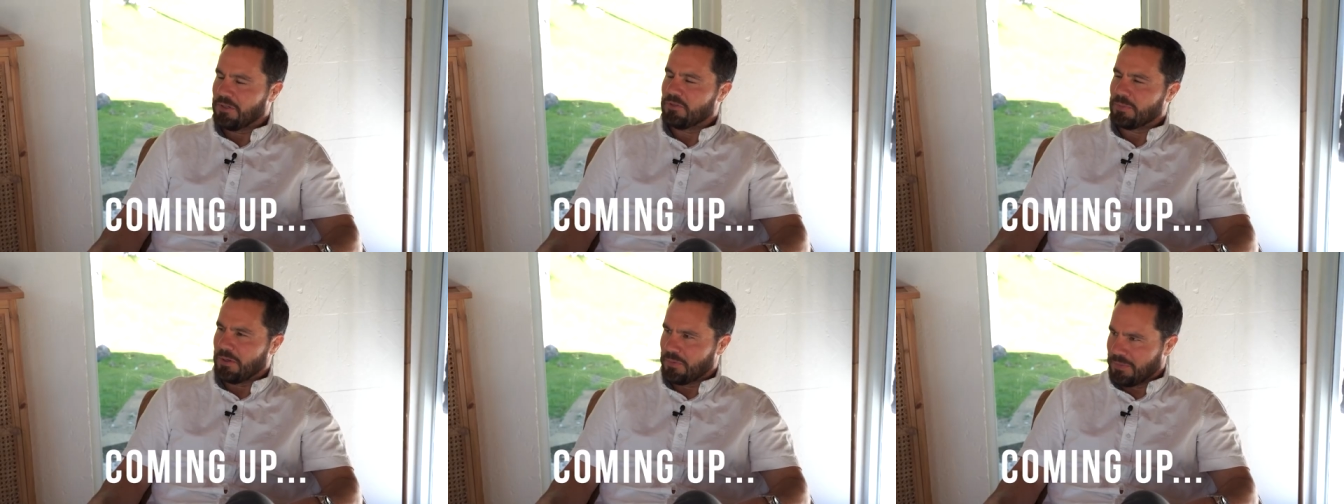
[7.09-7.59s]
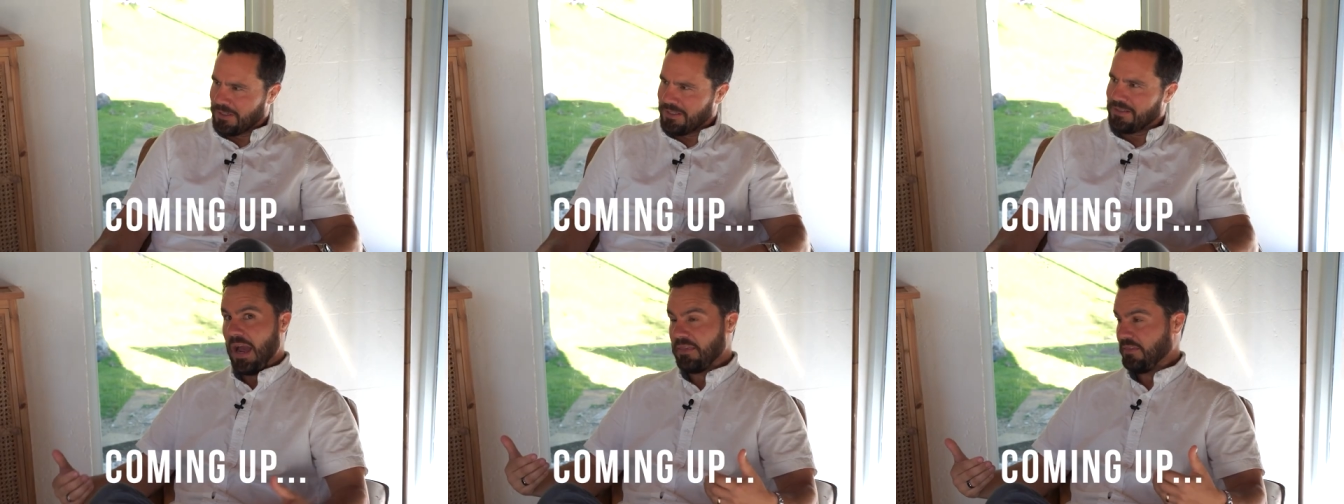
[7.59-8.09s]
gonna use my own
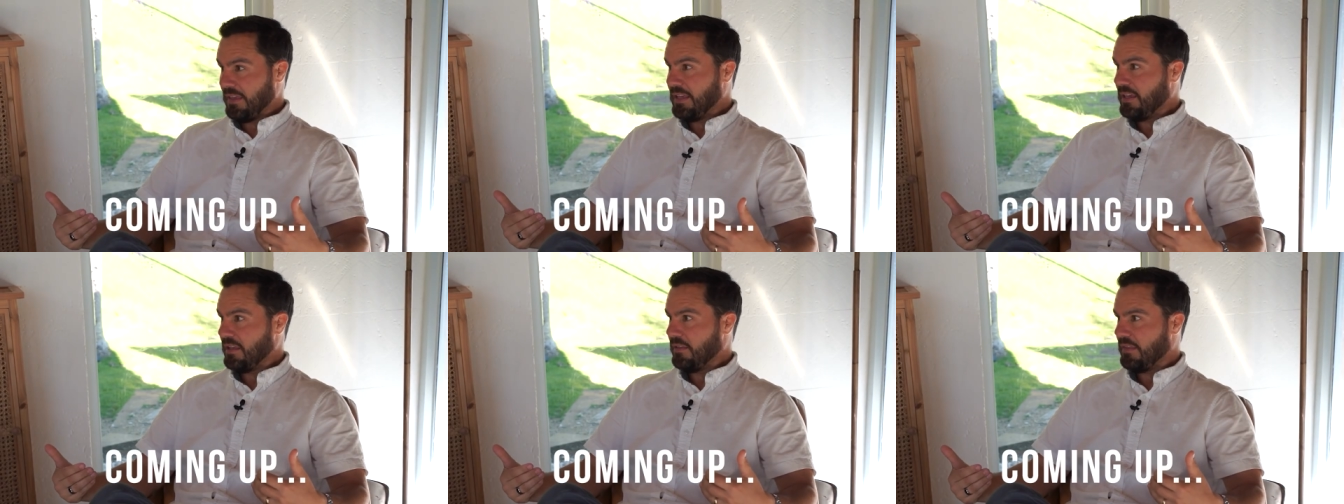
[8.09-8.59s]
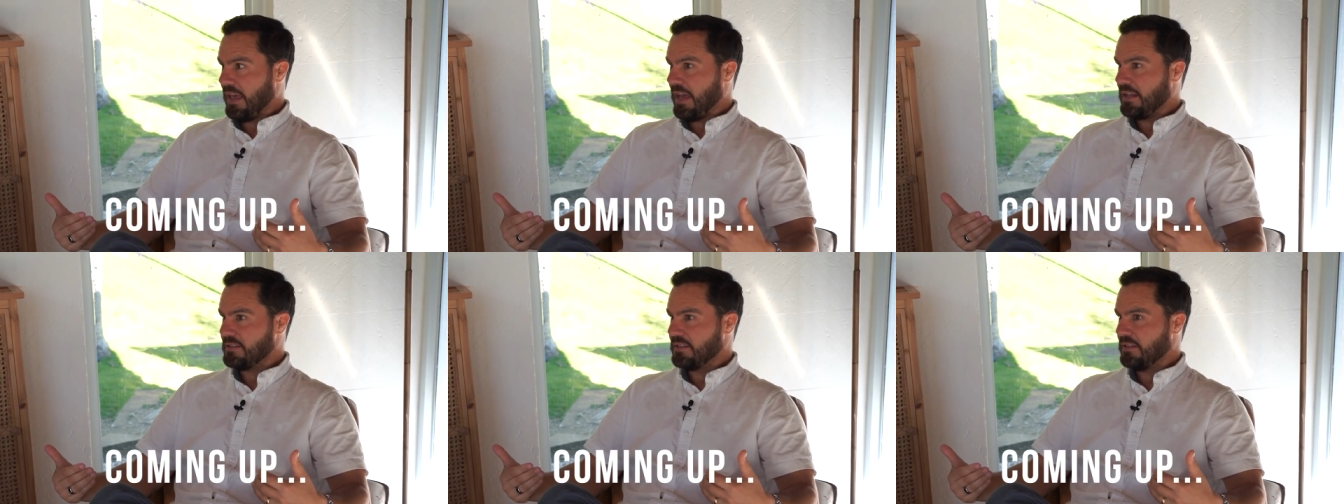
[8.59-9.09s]
money. I think
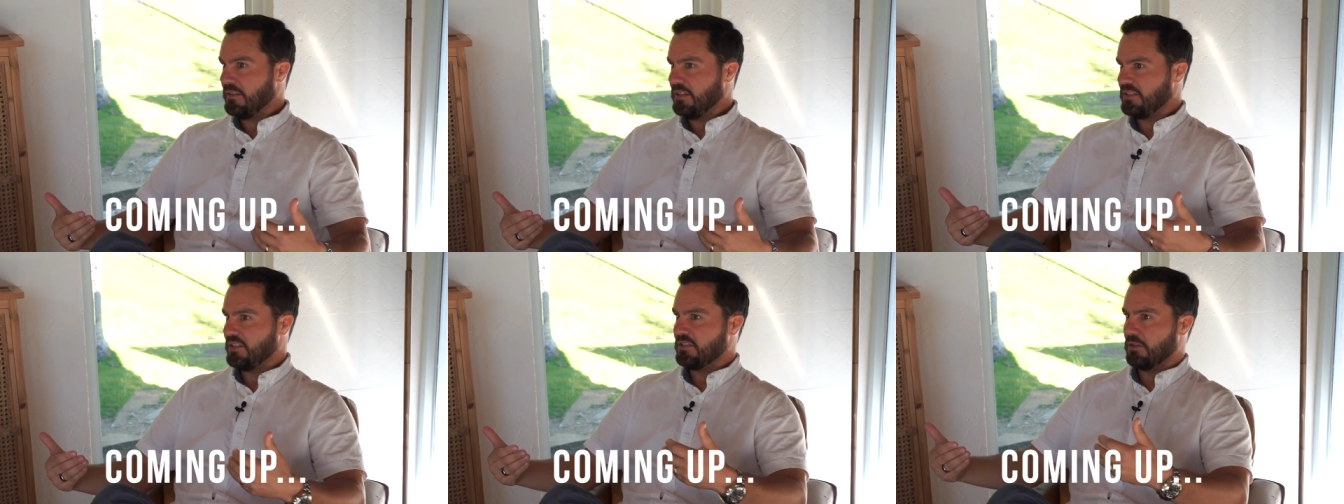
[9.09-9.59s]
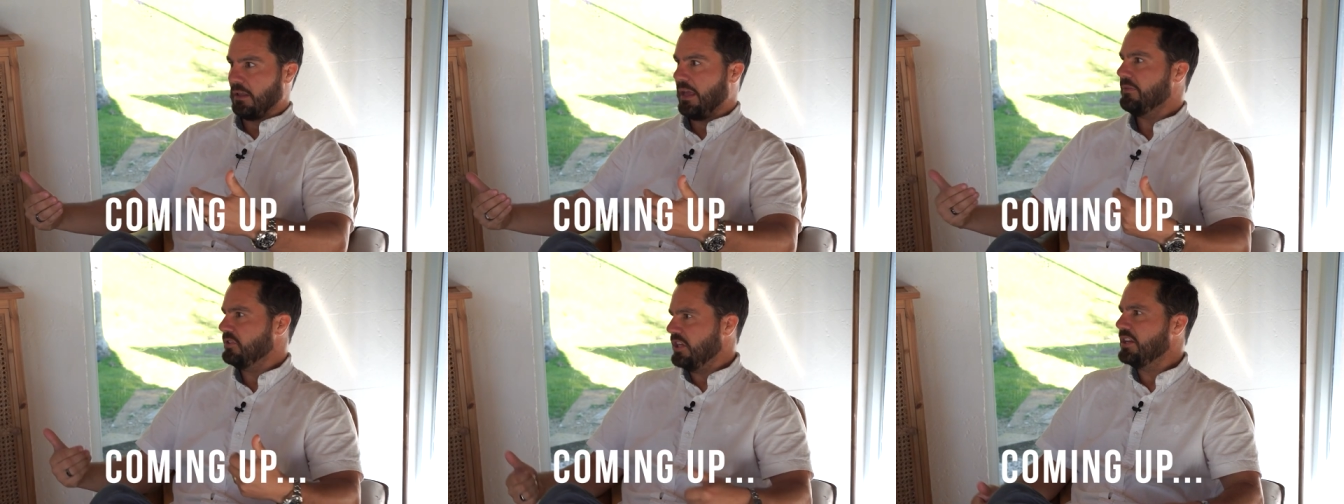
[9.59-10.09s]
that this is
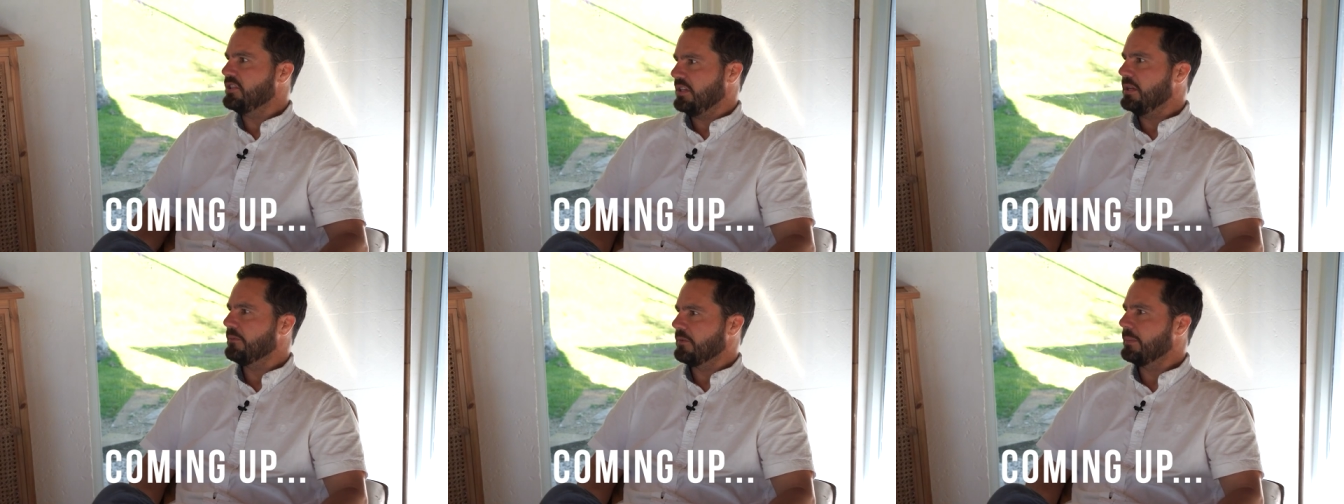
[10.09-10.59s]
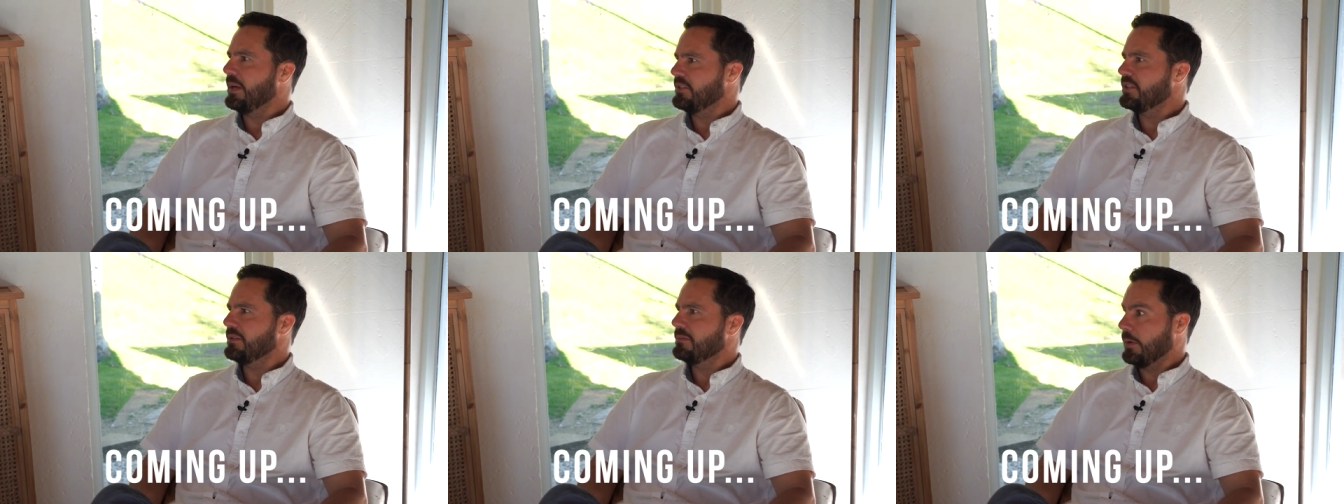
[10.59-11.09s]
life changing
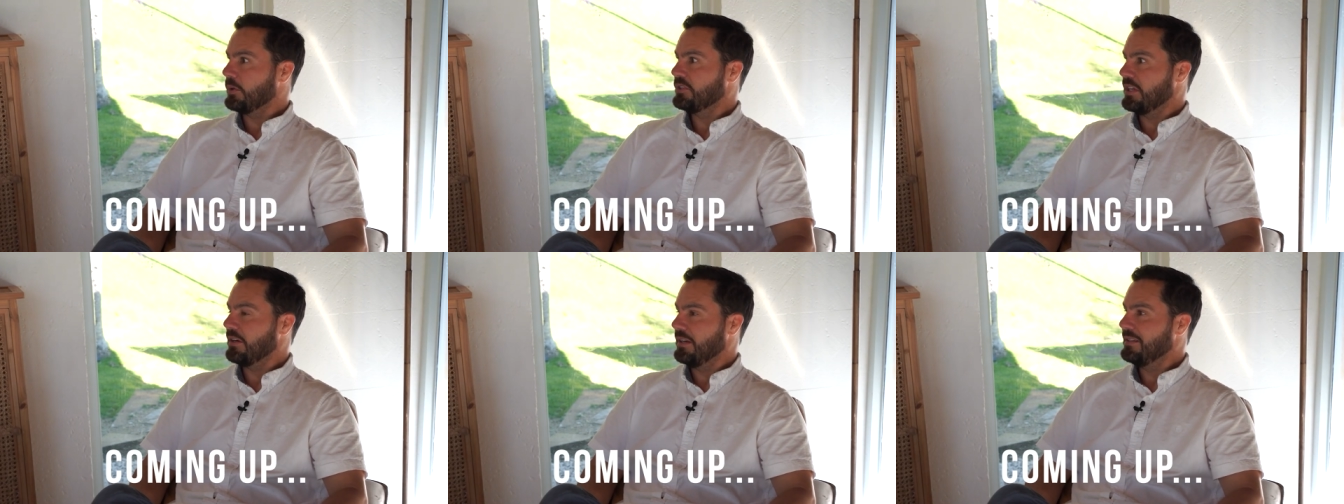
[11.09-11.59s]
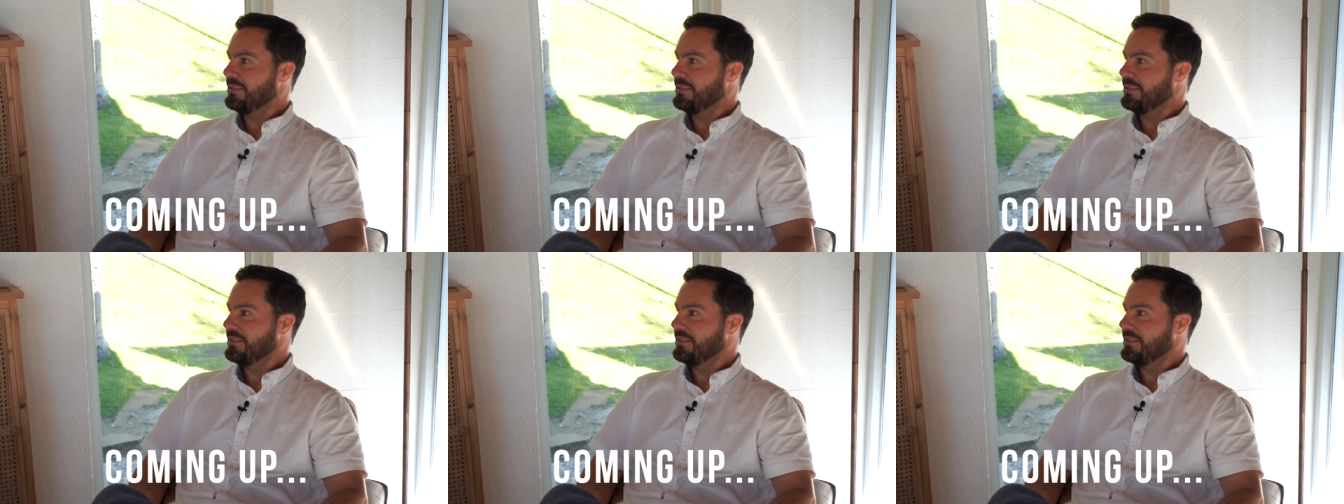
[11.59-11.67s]
information that we're sharing.